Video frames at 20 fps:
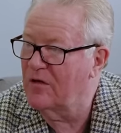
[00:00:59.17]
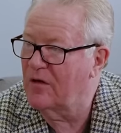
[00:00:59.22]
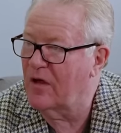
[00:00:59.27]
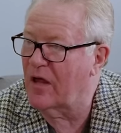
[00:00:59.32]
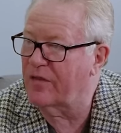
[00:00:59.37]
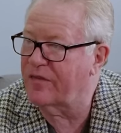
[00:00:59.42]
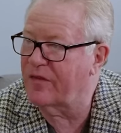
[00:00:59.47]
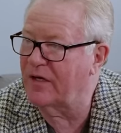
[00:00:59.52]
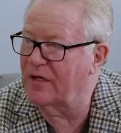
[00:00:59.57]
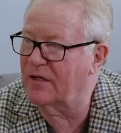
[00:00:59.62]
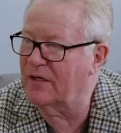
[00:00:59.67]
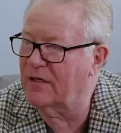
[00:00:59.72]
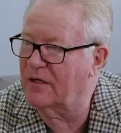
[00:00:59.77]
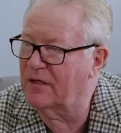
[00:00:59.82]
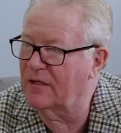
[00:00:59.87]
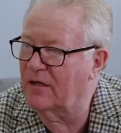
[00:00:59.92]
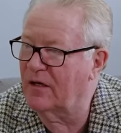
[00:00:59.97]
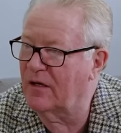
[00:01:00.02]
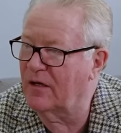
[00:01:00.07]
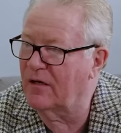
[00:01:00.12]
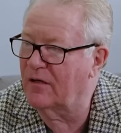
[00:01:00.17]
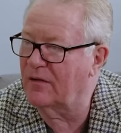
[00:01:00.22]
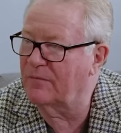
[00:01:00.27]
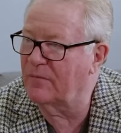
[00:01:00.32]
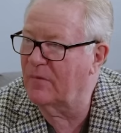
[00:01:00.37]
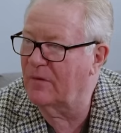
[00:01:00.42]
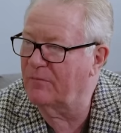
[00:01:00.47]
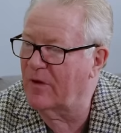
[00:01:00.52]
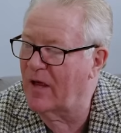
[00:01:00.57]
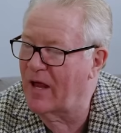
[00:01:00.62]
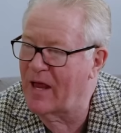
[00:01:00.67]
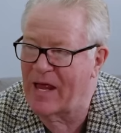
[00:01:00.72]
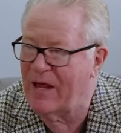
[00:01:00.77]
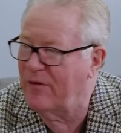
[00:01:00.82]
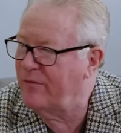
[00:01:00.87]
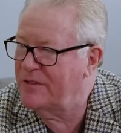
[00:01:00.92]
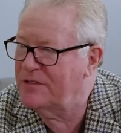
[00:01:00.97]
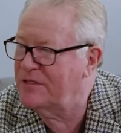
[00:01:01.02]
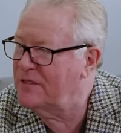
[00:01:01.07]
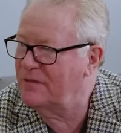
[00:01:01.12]
I think, but
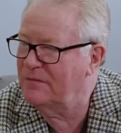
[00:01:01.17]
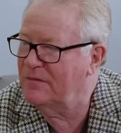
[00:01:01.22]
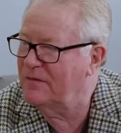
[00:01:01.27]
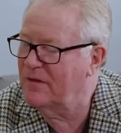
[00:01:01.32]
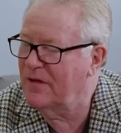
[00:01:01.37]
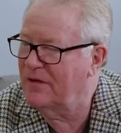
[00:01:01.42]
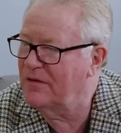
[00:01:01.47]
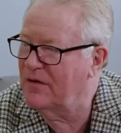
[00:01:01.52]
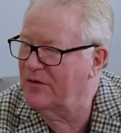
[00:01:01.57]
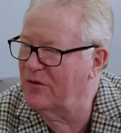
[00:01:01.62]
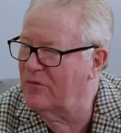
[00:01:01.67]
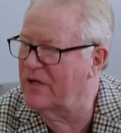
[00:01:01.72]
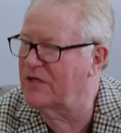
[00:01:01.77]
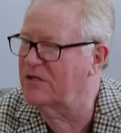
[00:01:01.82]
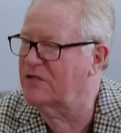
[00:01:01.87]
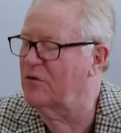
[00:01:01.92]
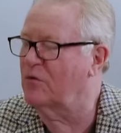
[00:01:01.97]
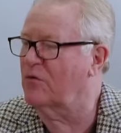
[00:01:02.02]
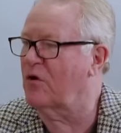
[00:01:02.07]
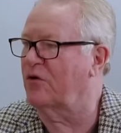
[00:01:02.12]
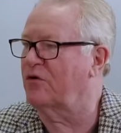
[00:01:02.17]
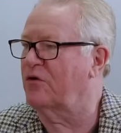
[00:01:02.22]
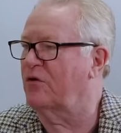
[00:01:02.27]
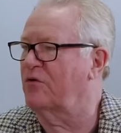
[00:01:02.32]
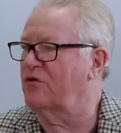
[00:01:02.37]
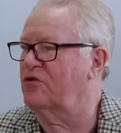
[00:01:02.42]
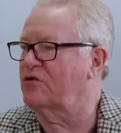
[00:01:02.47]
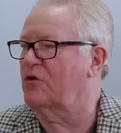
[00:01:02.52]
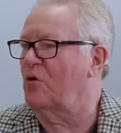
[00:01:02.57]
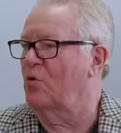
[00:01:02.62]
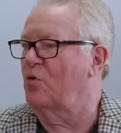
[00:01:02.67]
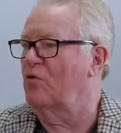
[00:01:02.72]
how is he? He's still got to do the school